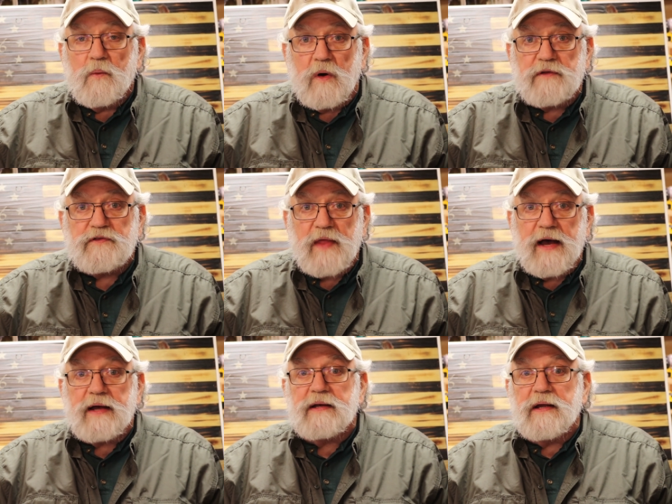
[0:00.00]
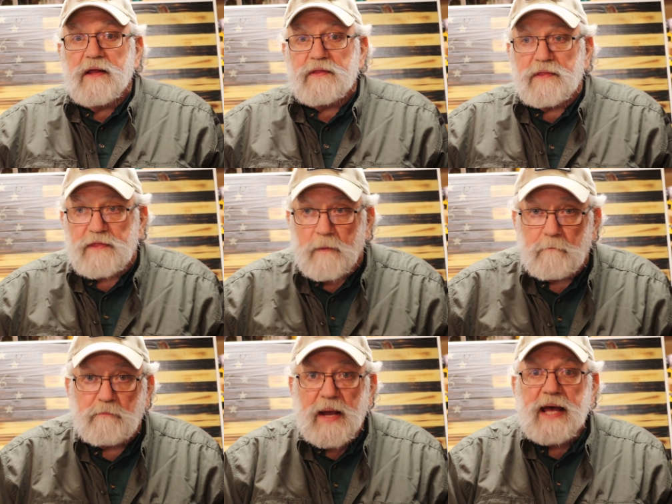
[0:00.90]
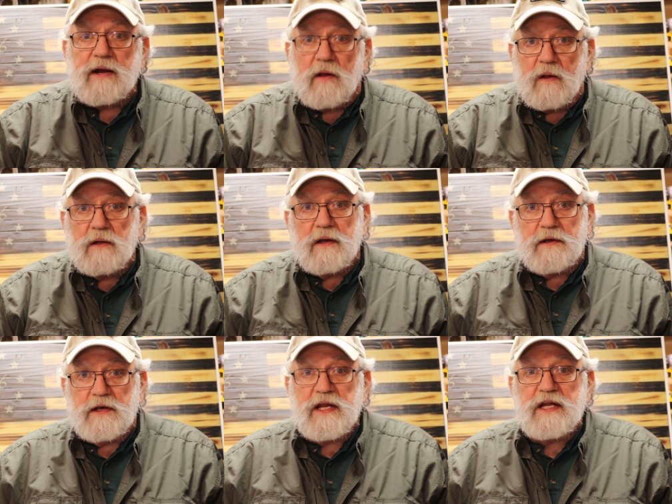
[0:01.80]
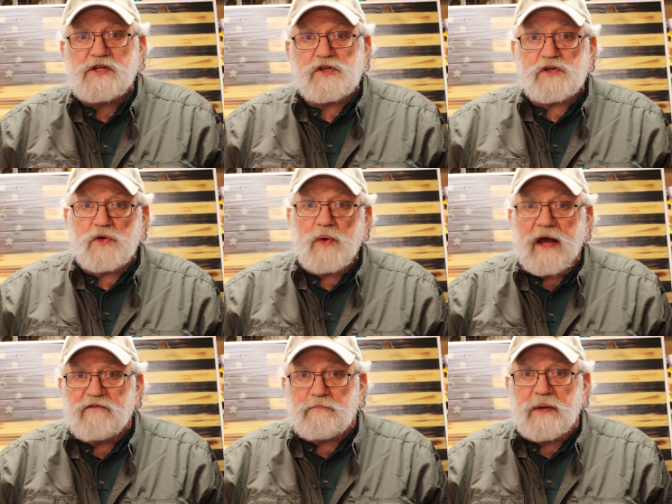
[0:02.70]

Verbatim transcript: was that the battle needs to have